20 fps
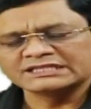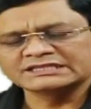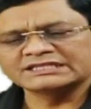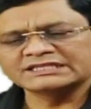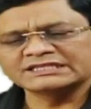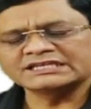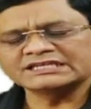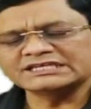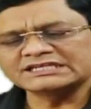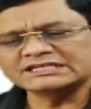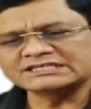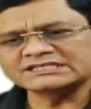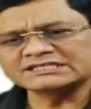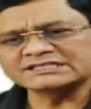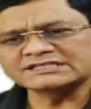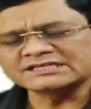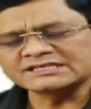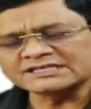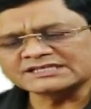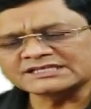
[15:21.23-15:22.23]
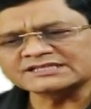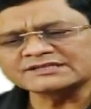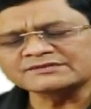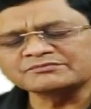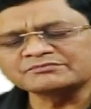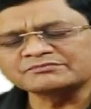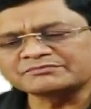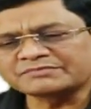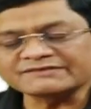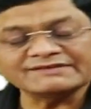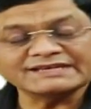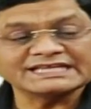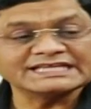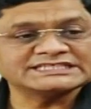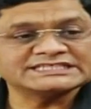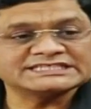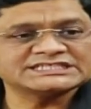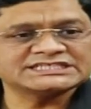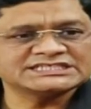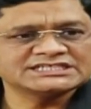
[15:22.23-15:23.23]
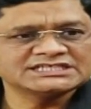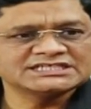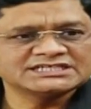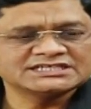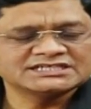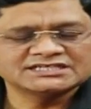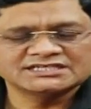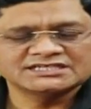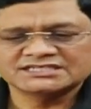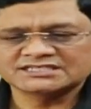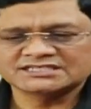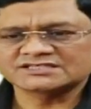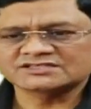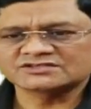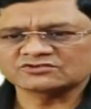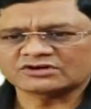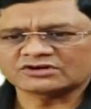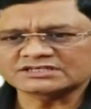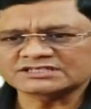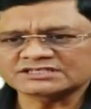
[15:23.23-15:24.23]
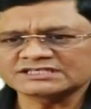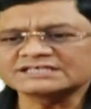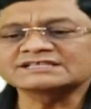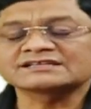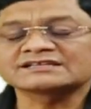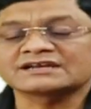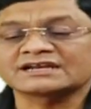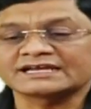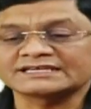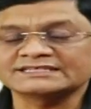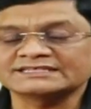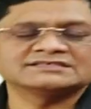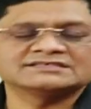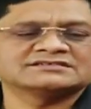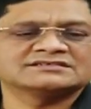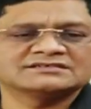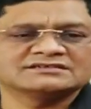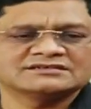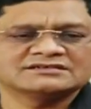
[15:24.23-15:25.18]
then it is his privilege. It is not his right.